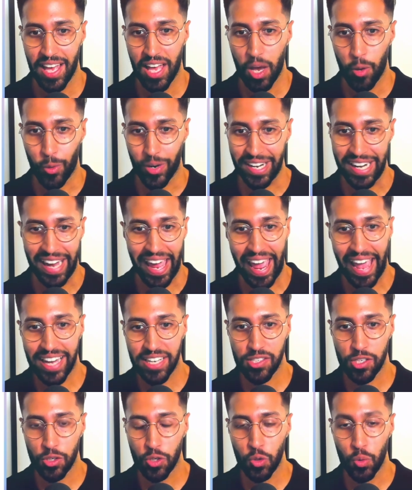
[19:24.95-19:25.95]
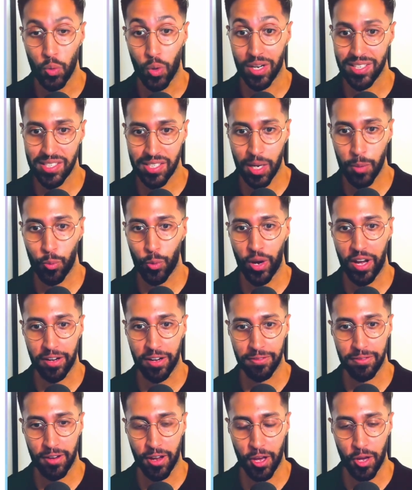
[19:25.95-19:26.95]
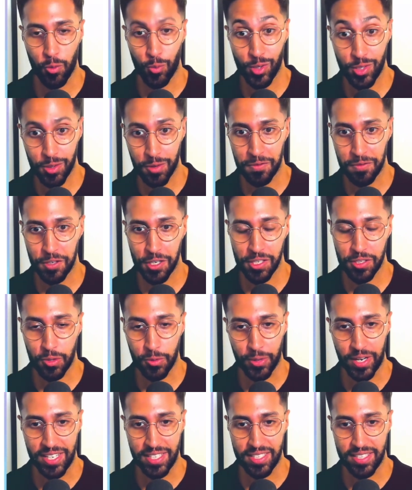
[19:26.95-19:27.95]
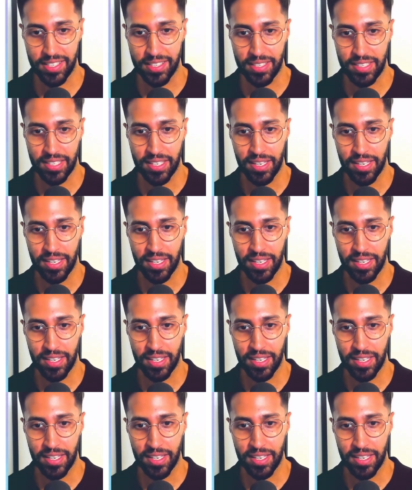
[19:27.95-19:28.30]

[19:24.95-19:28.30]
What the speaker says: We're going to execute our sub workflow, which we've just created.